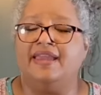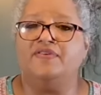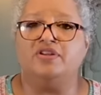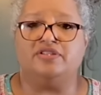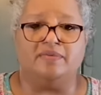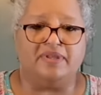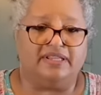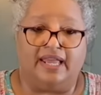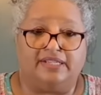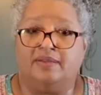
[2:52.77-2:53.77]
even something
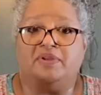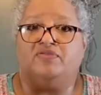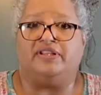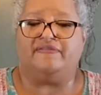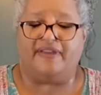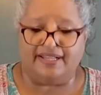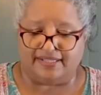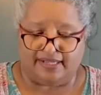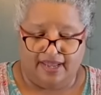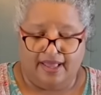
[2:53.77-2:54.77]
really
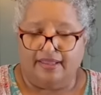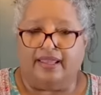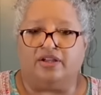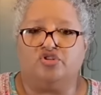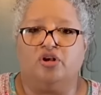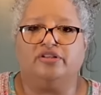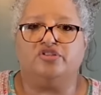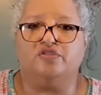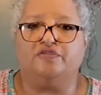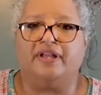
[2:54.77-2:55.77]
fancy, like a chocolate
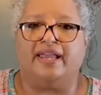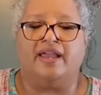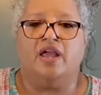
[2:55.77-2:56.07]
souffle,